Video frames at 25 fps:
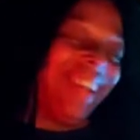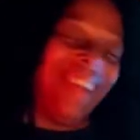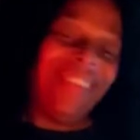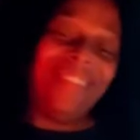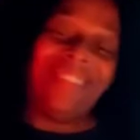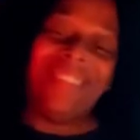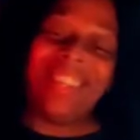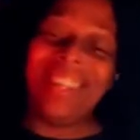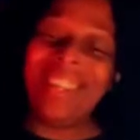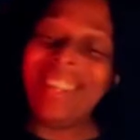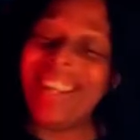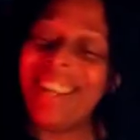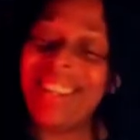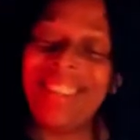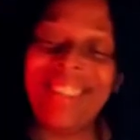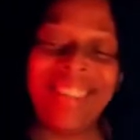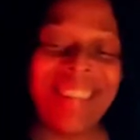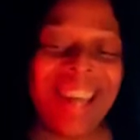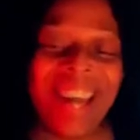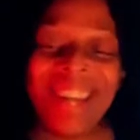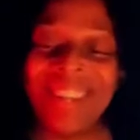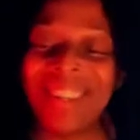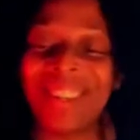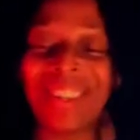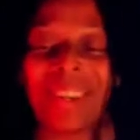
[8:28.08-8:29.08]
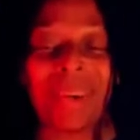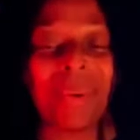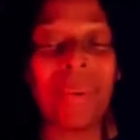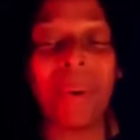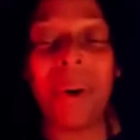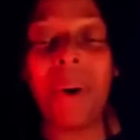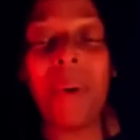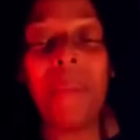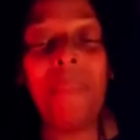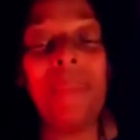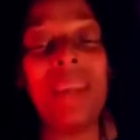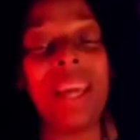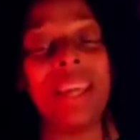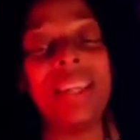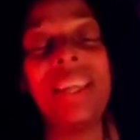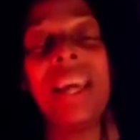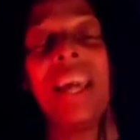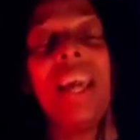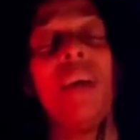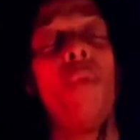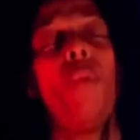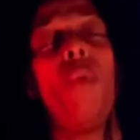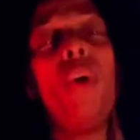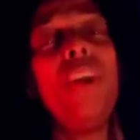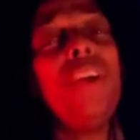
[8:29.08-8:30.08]
But not status quo, man.
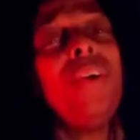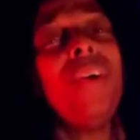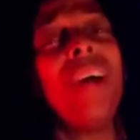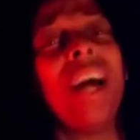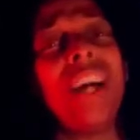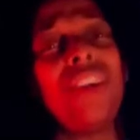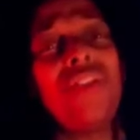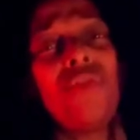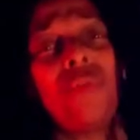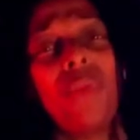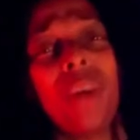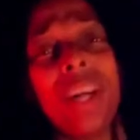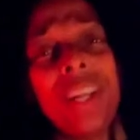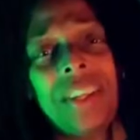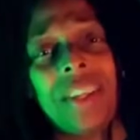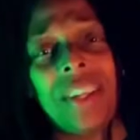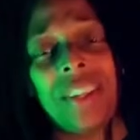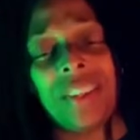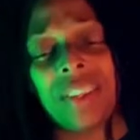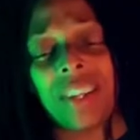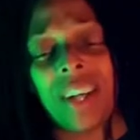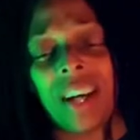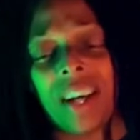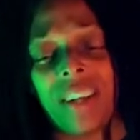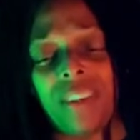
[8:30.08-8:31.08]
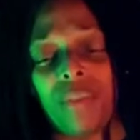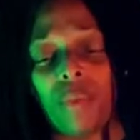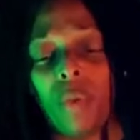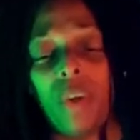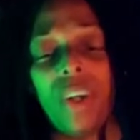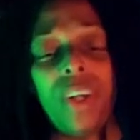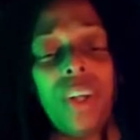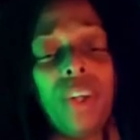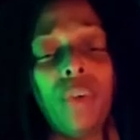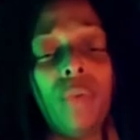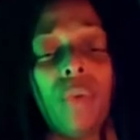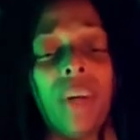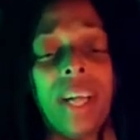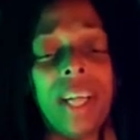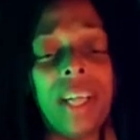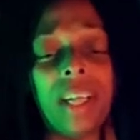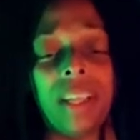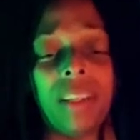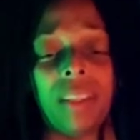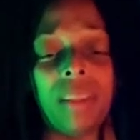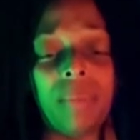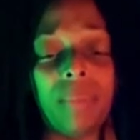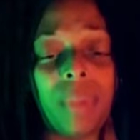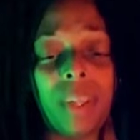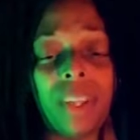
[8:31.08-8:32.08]
Where do you guys rank these guys? Where are you
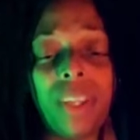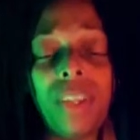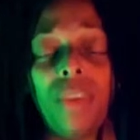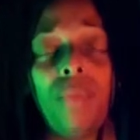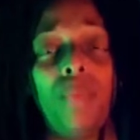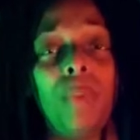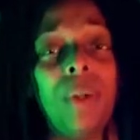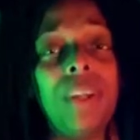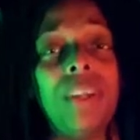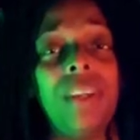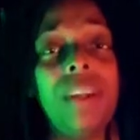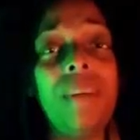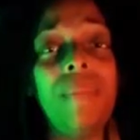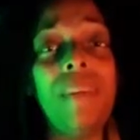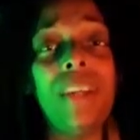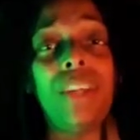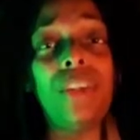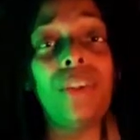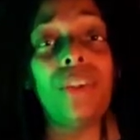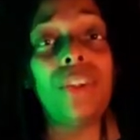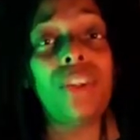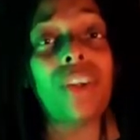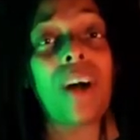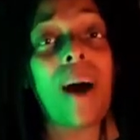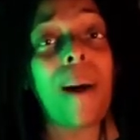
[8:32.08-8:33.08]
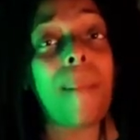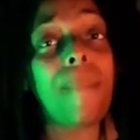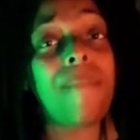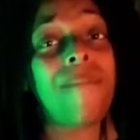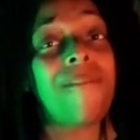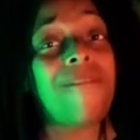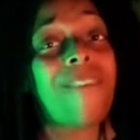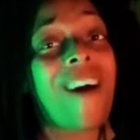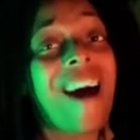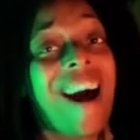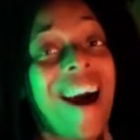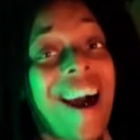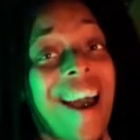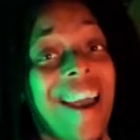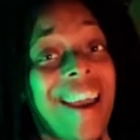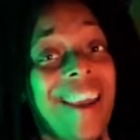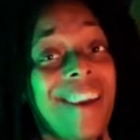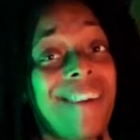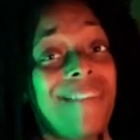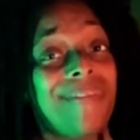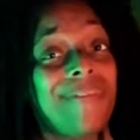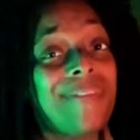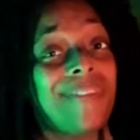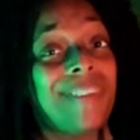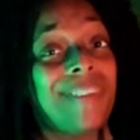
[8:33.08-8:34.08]
ranking them? Are you putting them in your top five?